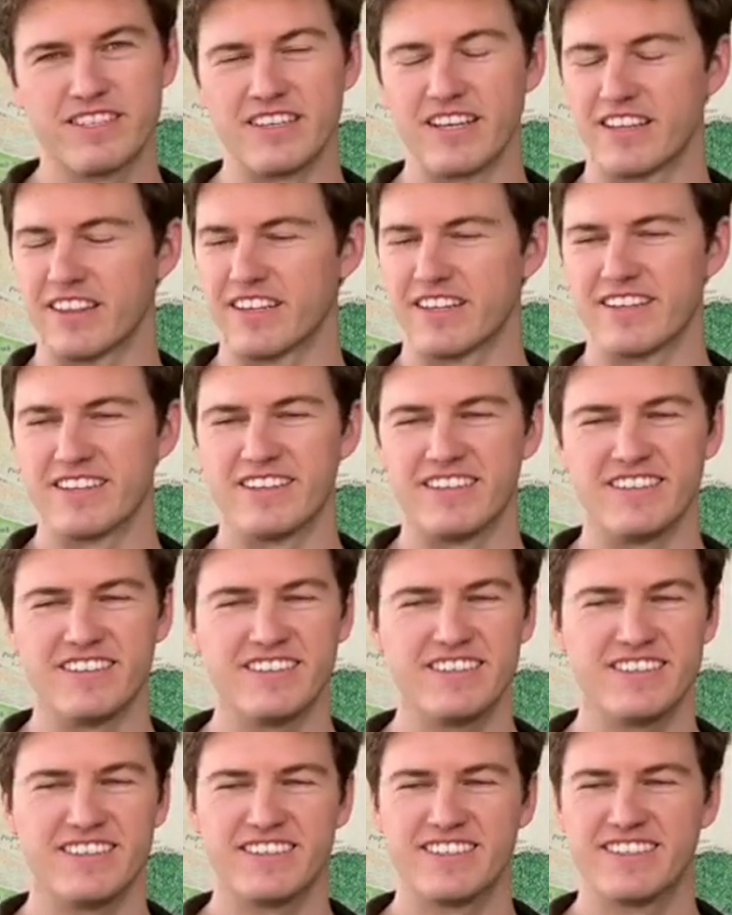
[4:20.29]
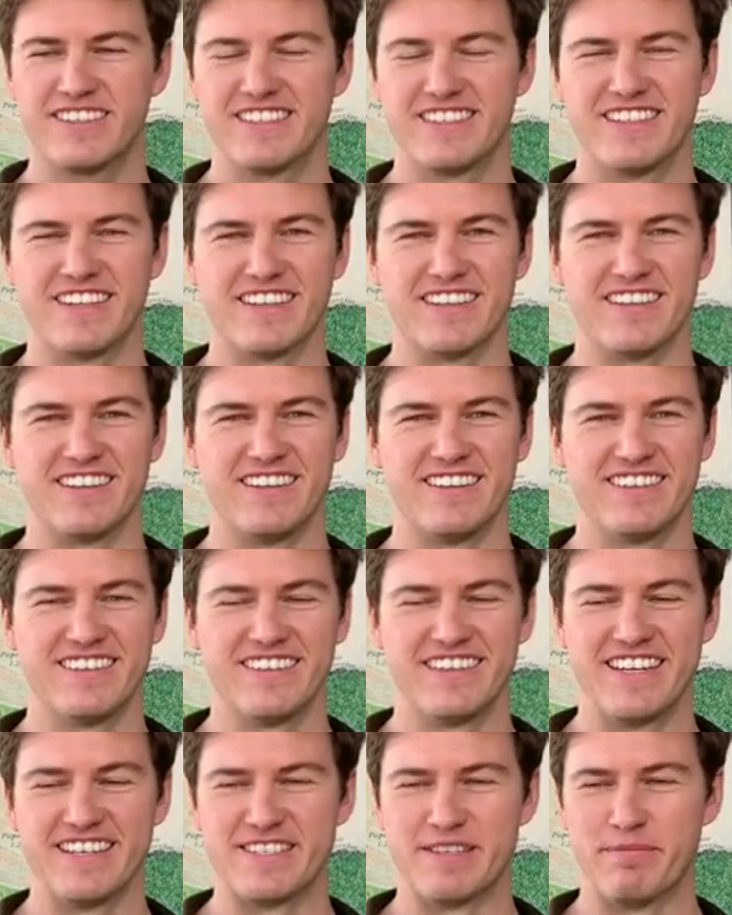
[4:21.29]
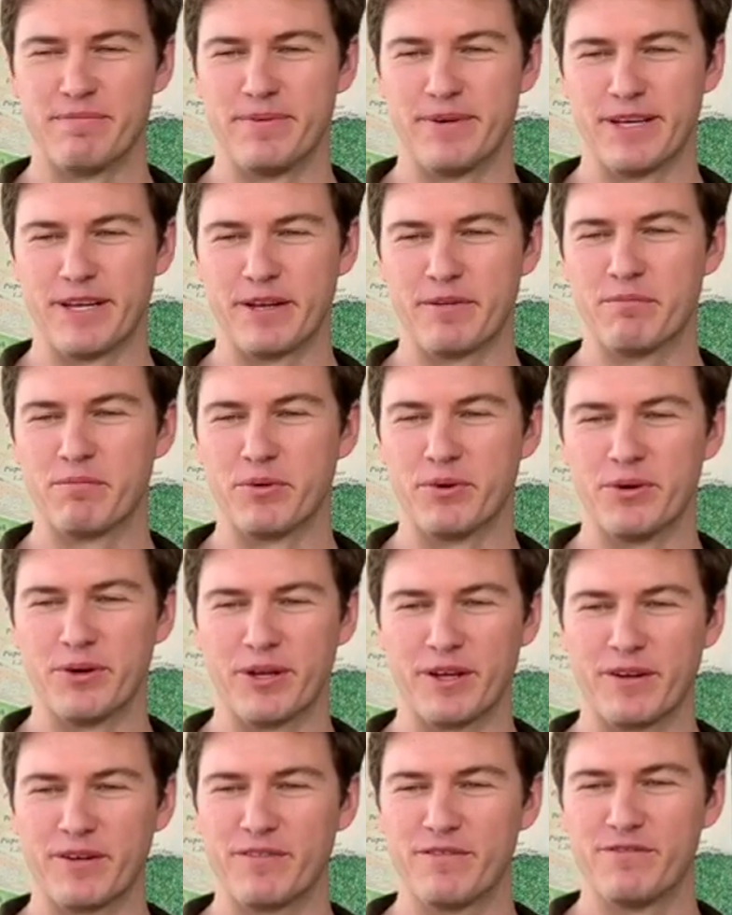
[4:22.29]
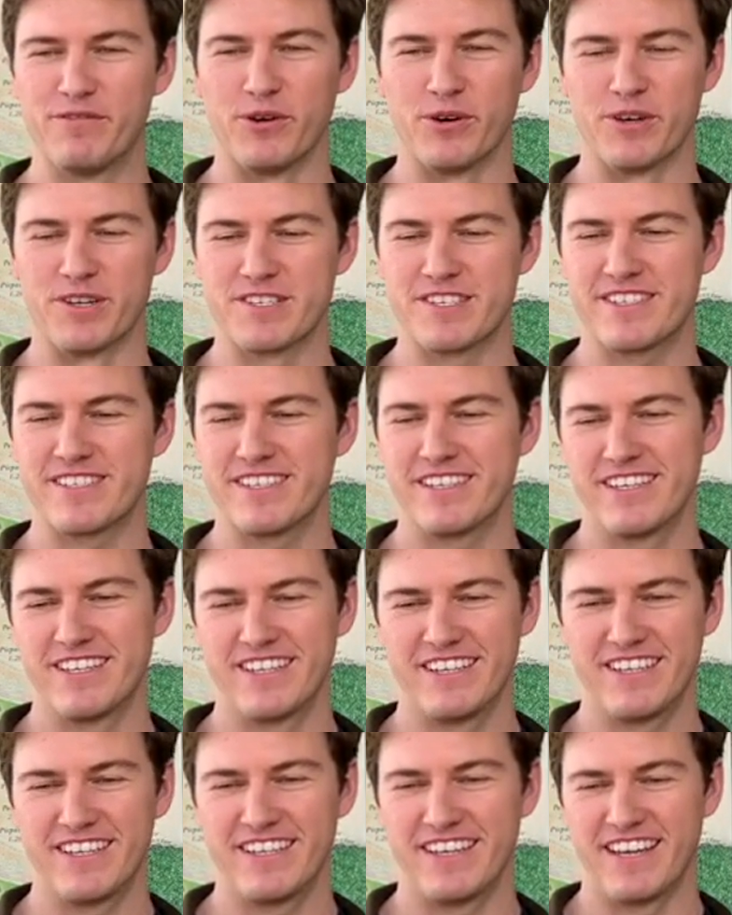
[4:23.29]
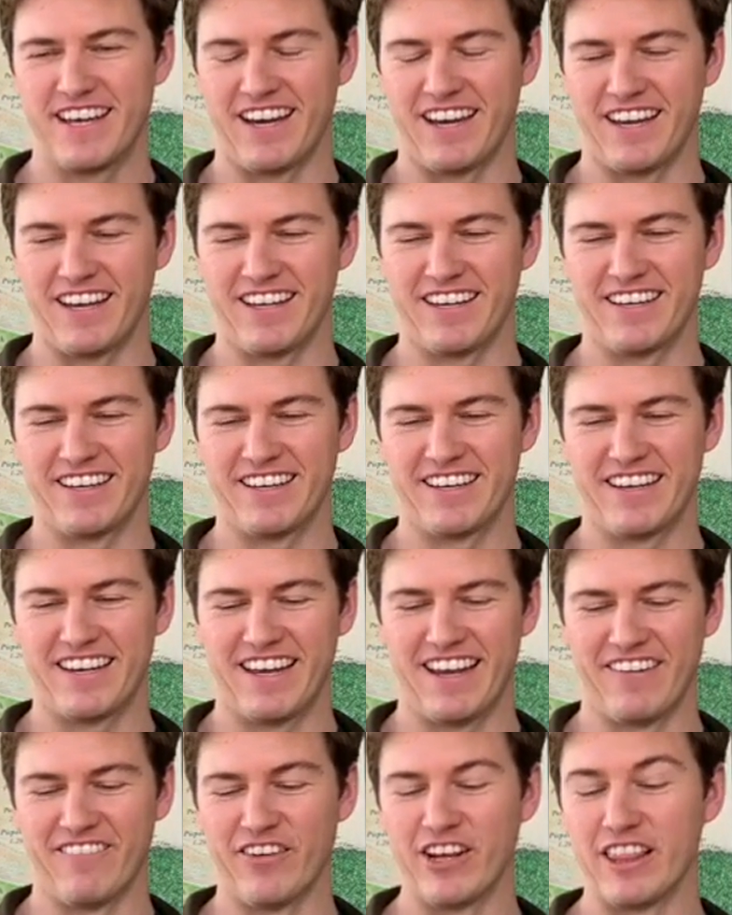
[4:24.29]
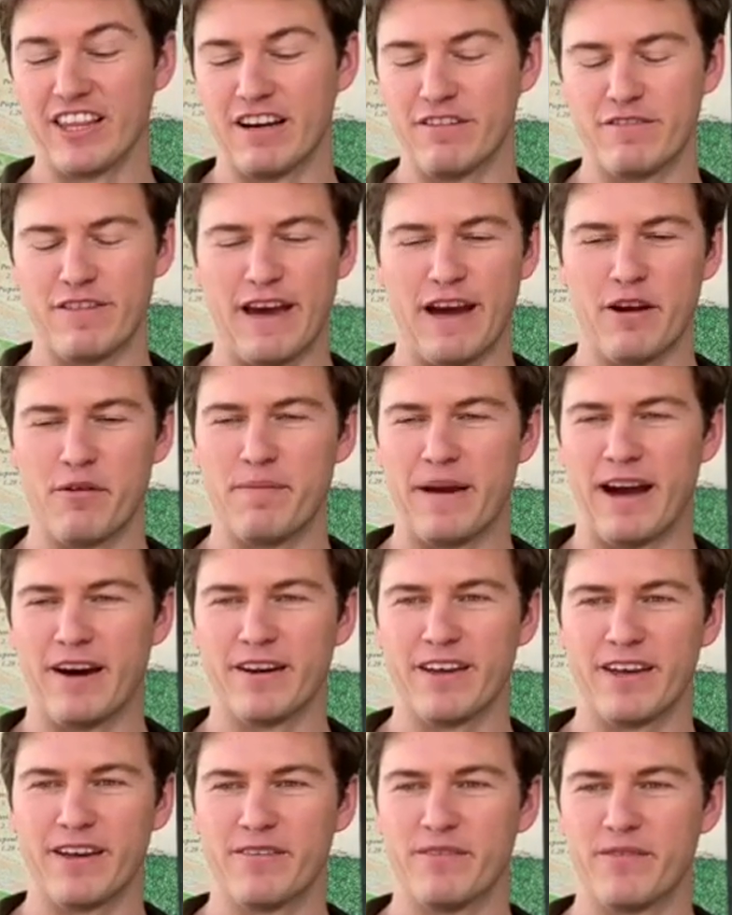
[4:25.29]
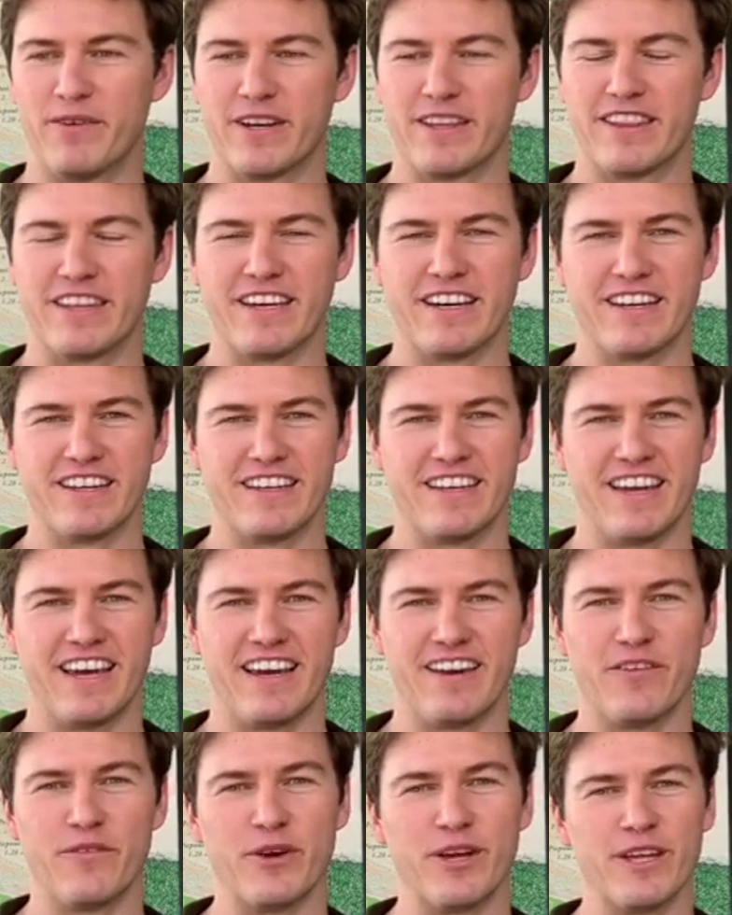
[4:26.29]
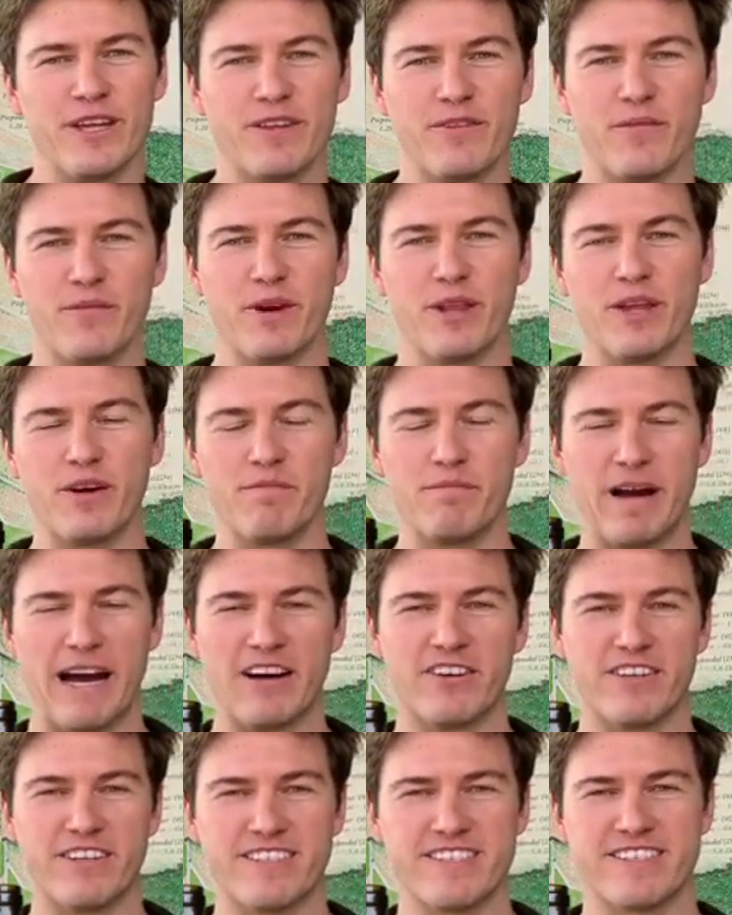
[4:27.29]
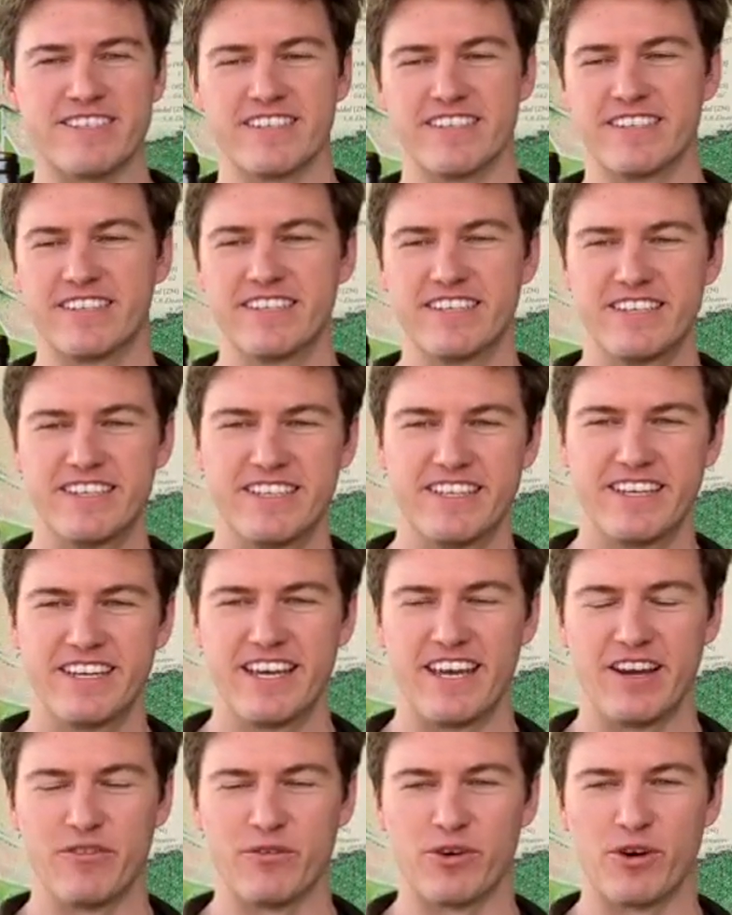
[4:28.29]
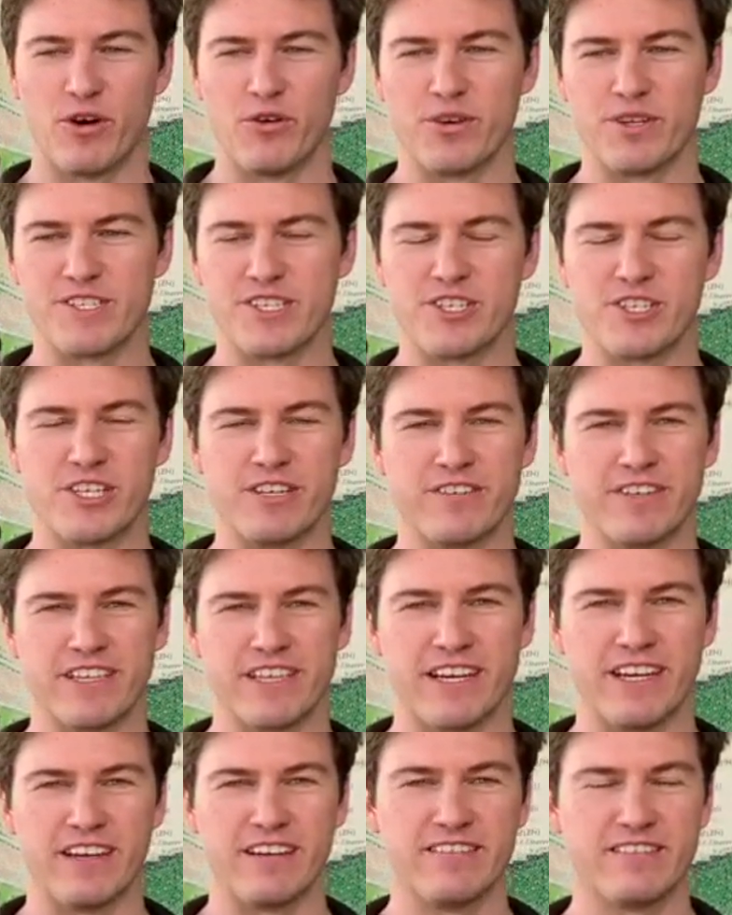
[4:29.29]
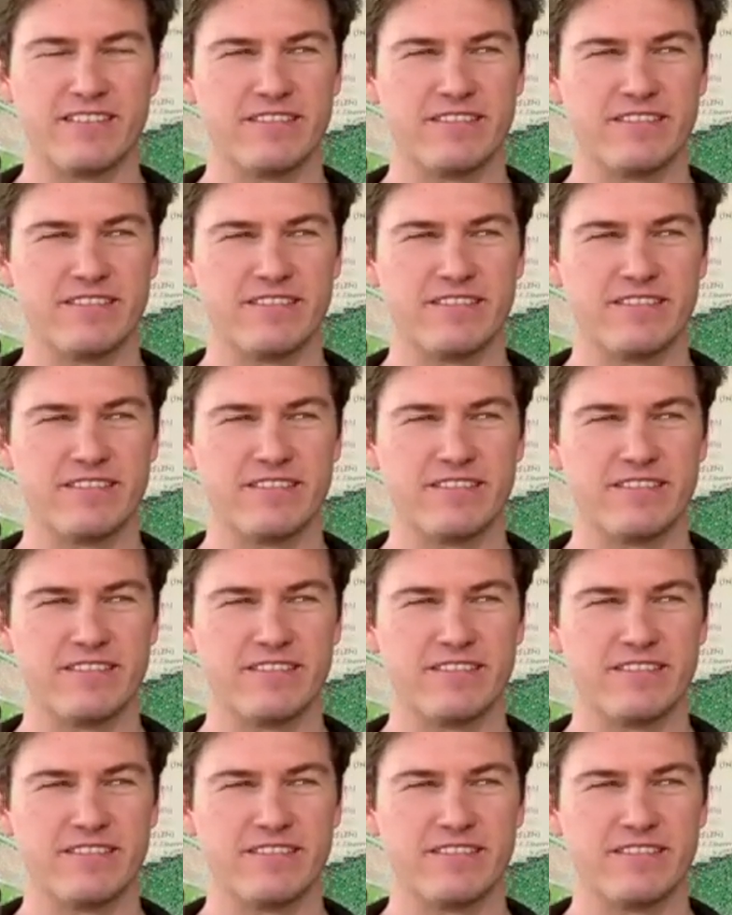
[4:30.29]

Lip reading: Nothing at all. Not at all. It's a big brooding force. And we love that about it. At the end of the day, we love balance, and we're always achieving that.